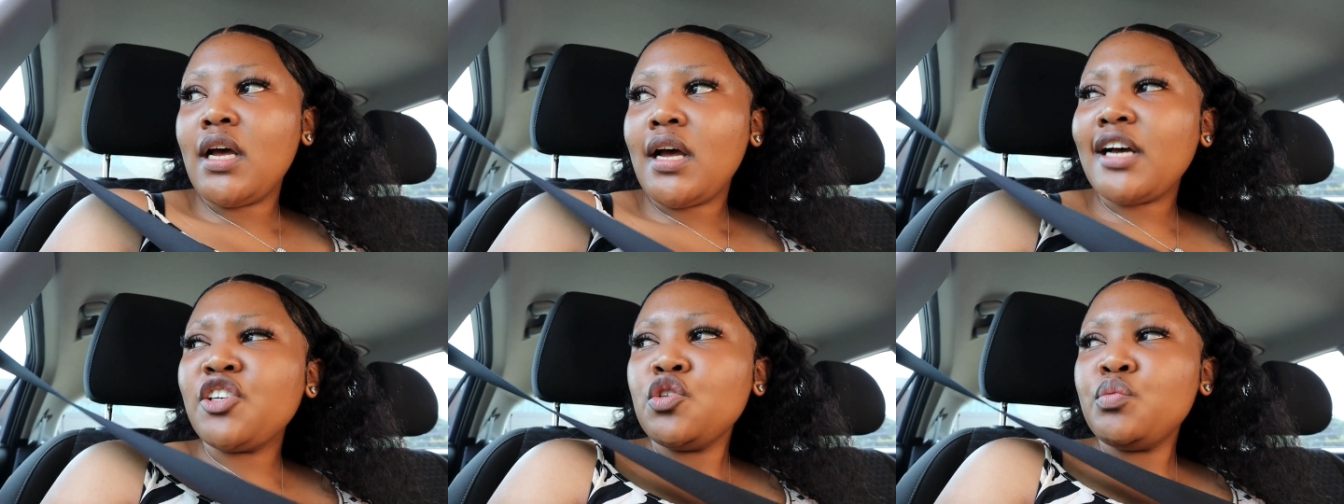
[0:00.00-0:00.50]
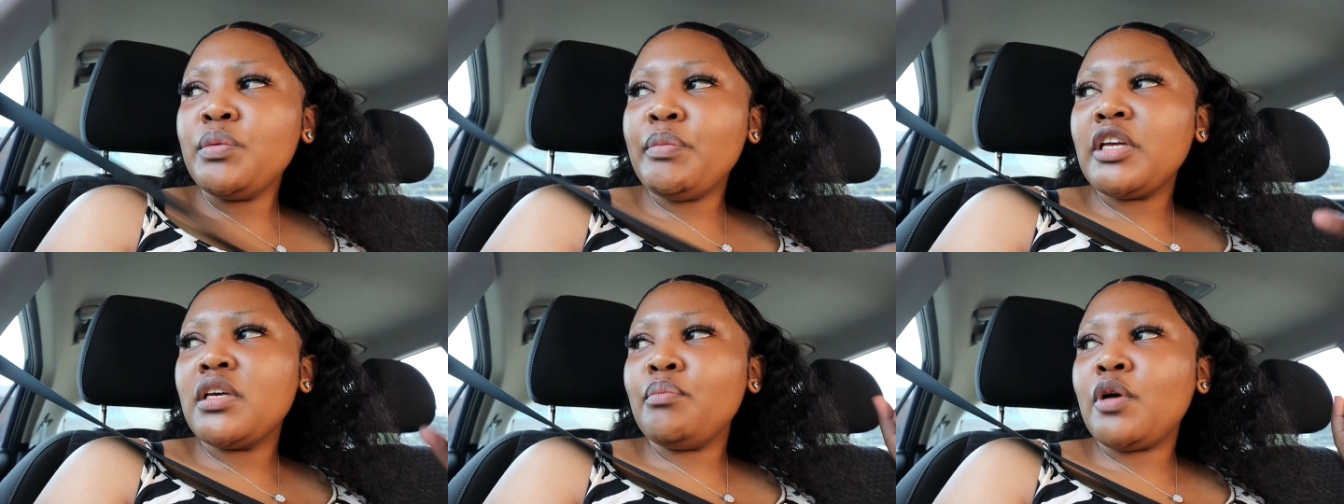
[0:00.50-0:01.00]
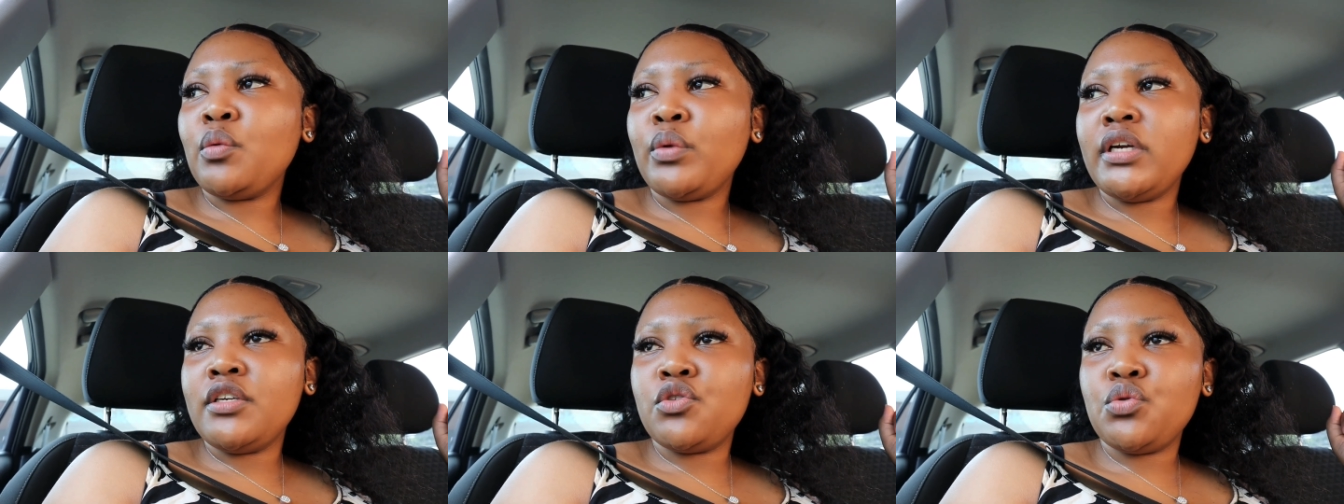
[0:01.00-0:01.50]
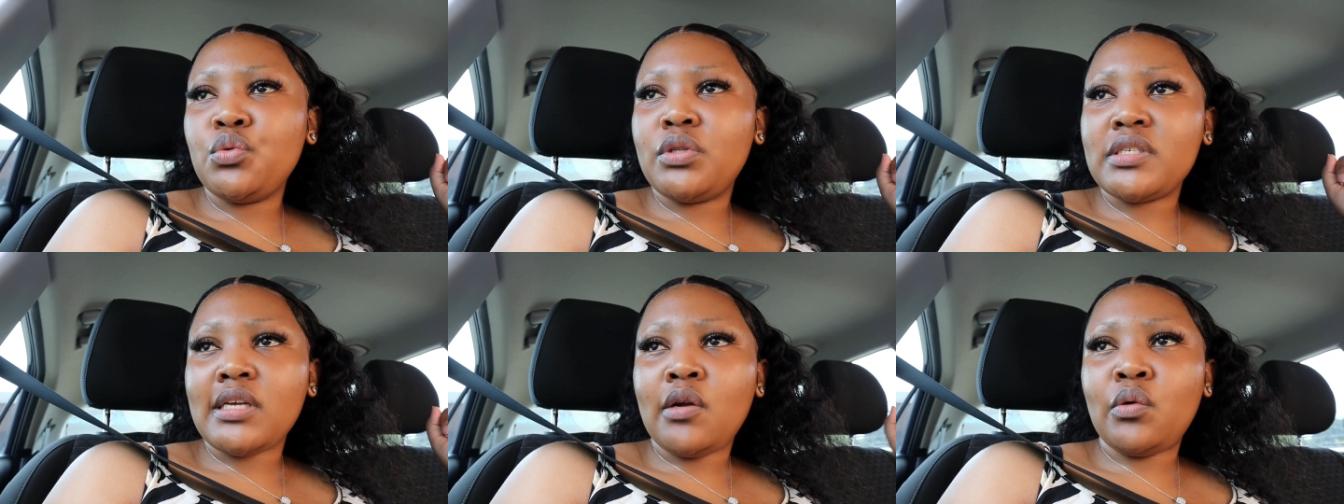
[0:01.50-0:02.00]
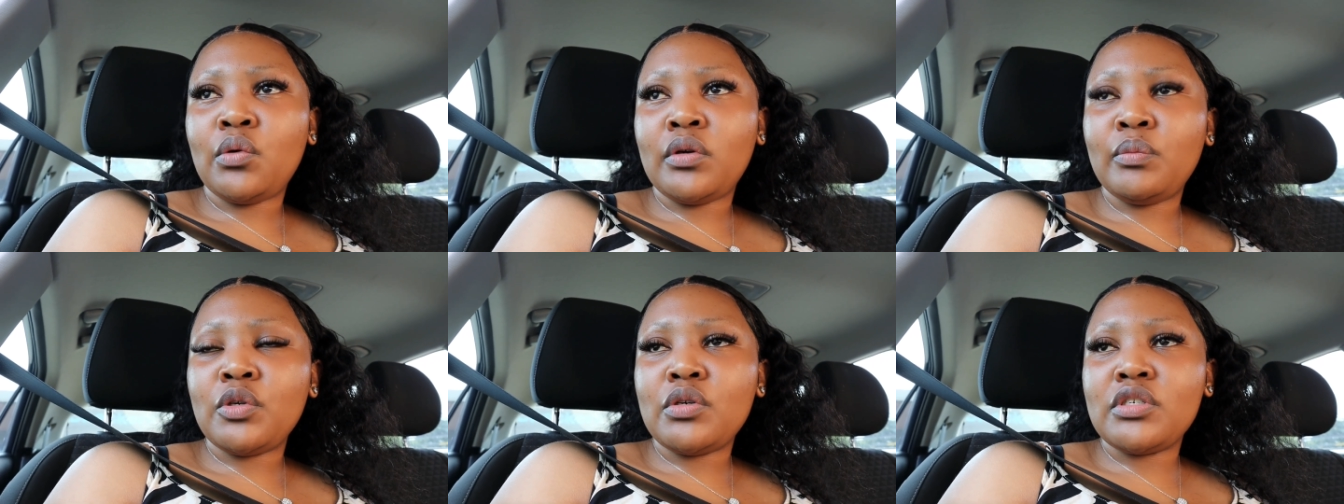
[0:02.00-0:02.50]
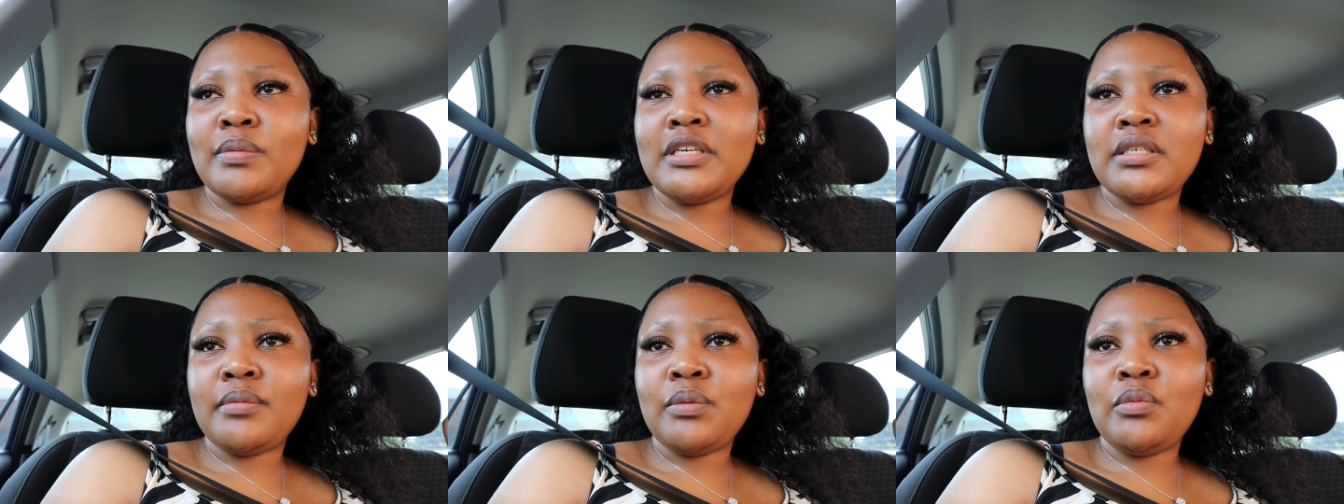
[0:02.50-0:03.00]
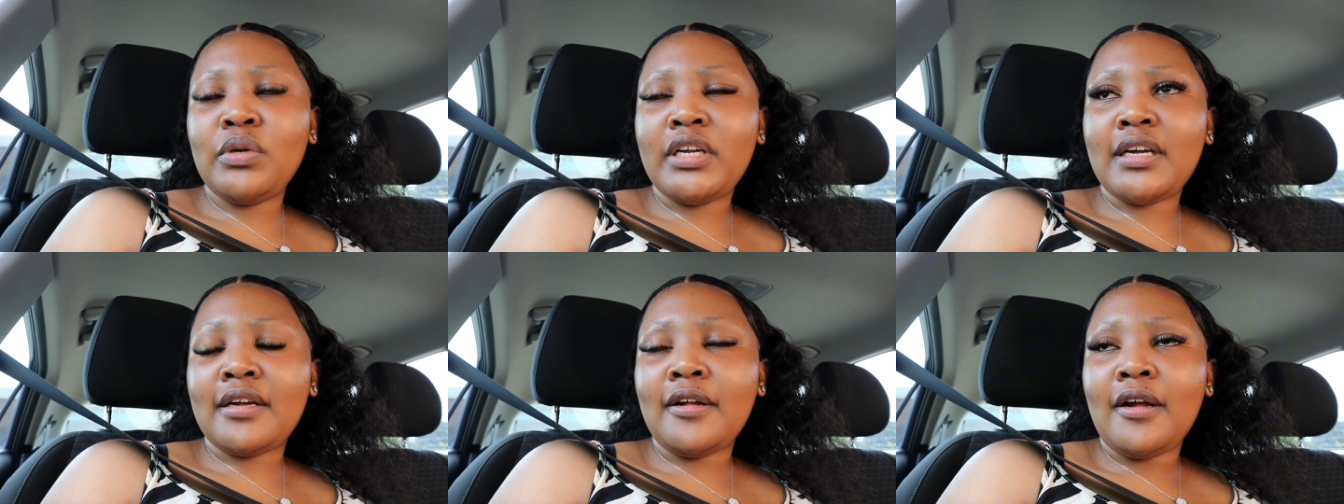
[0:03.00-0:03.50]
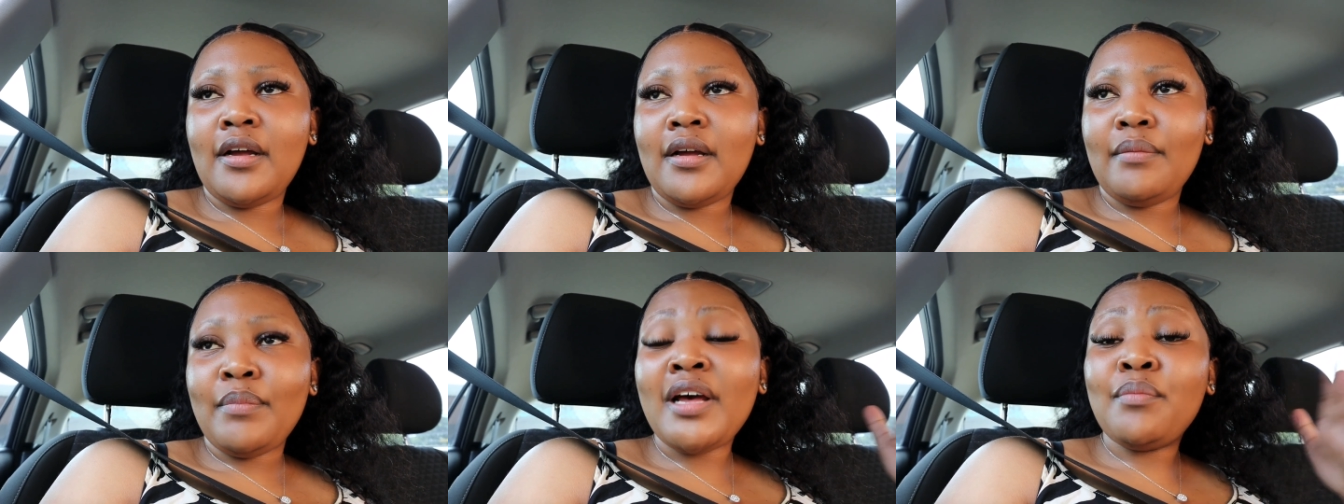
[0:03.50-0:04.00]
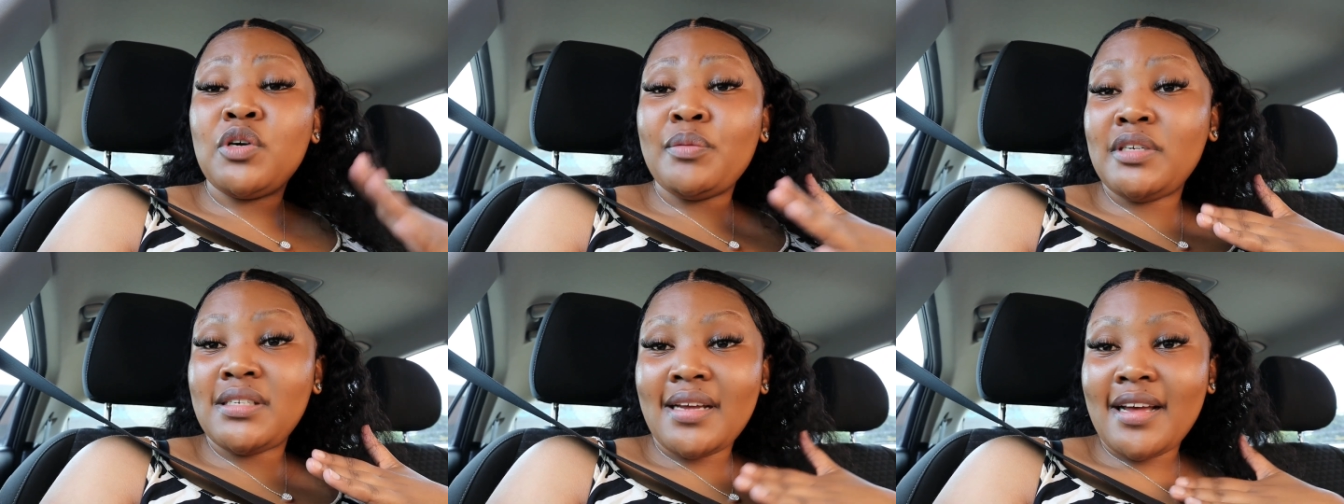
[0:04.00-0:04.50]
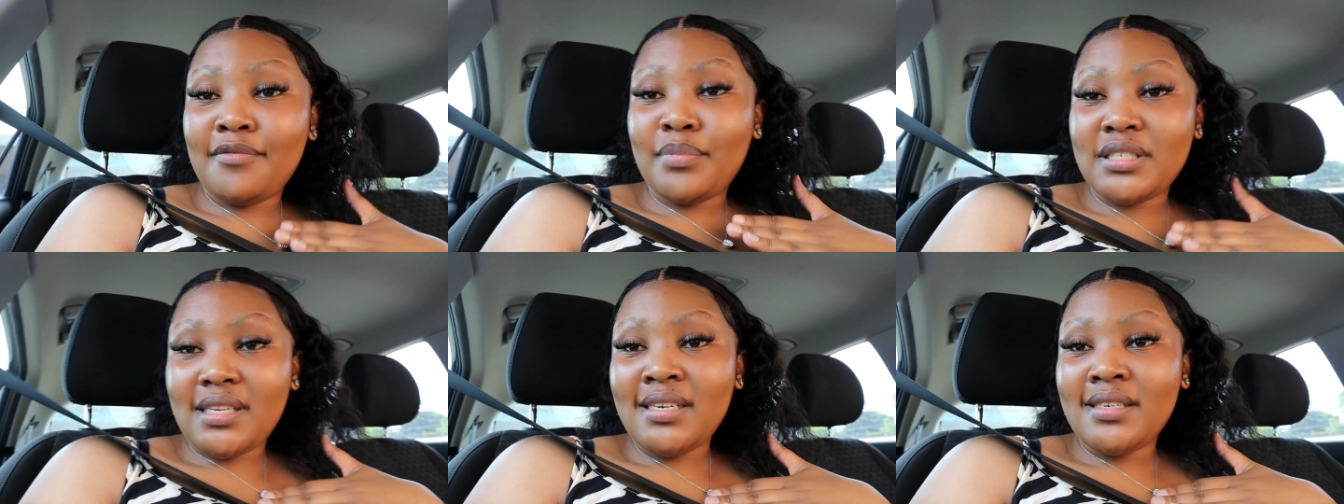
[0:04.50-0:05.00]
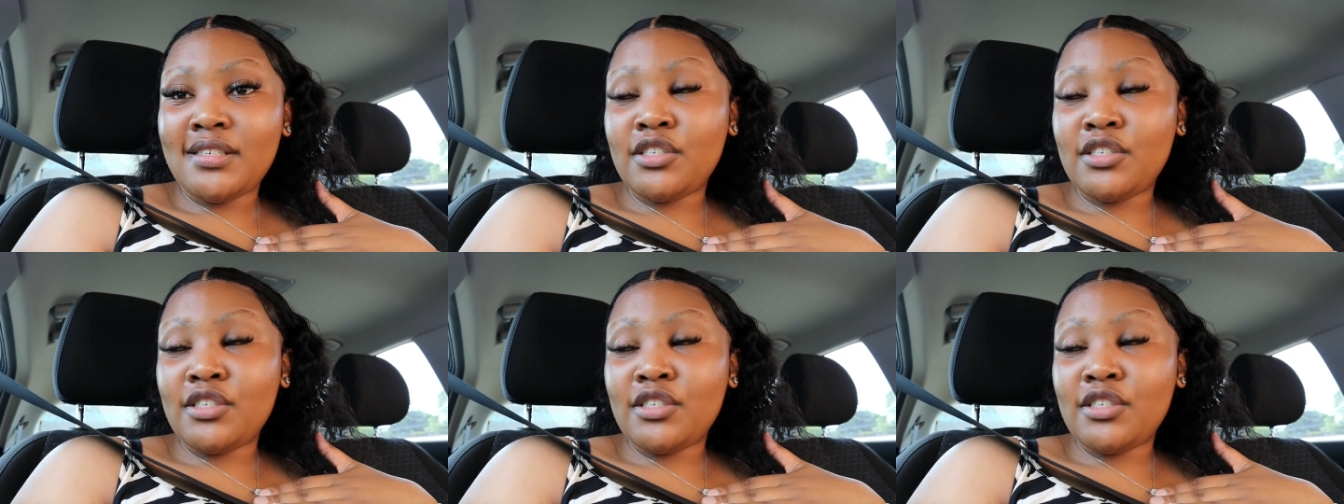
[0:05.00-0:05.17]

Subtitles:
I should be making my way to the salon because my appointment is 8:30,